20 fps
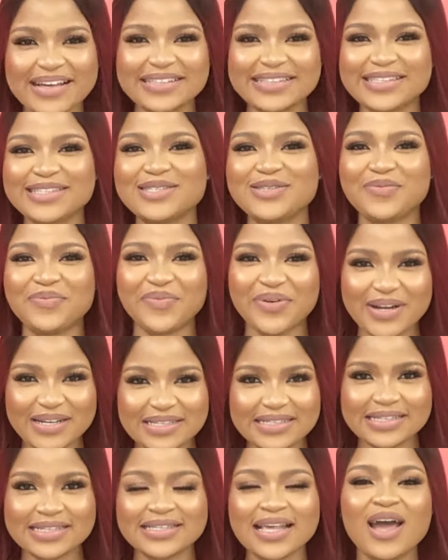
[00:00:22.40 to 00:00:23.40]
to persons
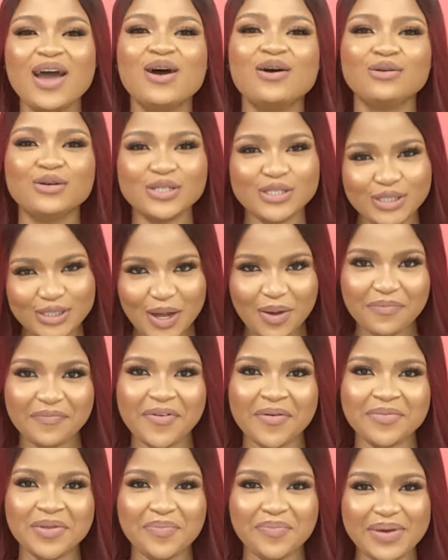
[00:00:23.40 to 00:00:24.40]
who shop from the
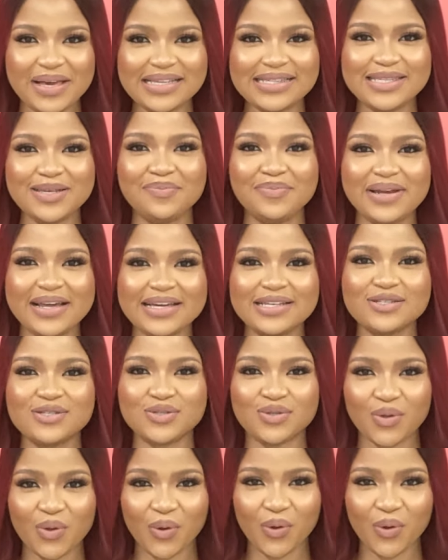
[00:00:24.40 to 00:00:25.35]
PC Place Store,